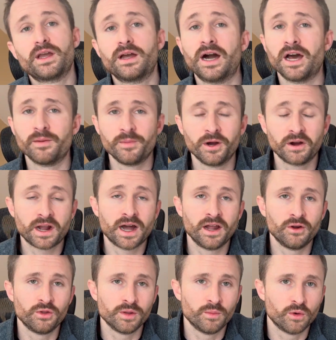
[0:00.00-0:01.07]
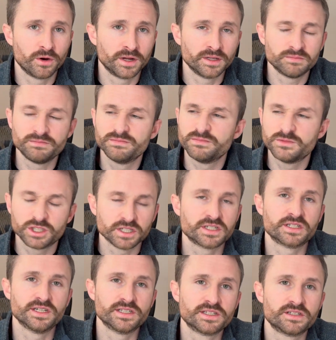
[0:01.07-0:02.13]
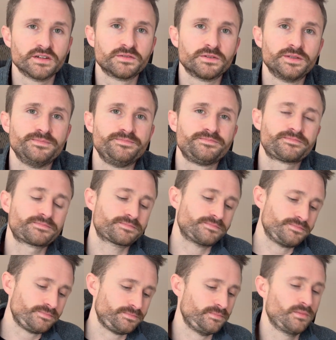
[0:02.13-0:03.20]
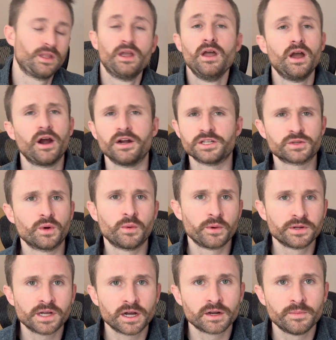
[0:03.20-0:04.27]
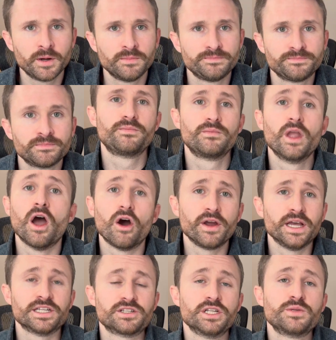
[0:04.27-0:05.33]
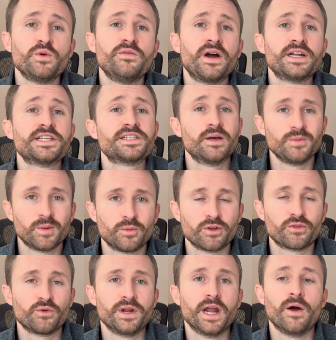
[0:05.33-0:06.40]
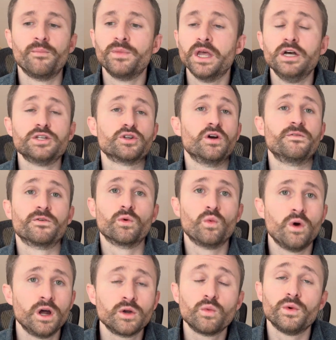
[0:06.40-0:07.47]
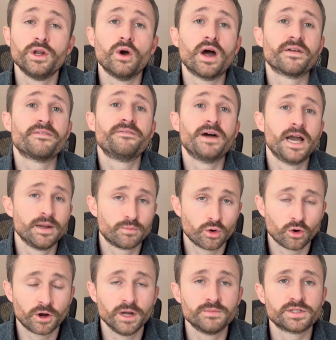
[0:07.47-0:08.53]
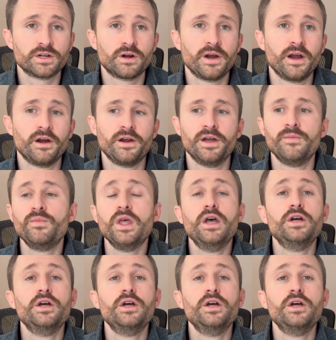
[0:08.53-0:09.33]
Hot Americano in the morning just hits different. All right, so what were we talking about? Oh yeah, so let's move on to step number 3 now. So for 1, we know how to find programs in our area.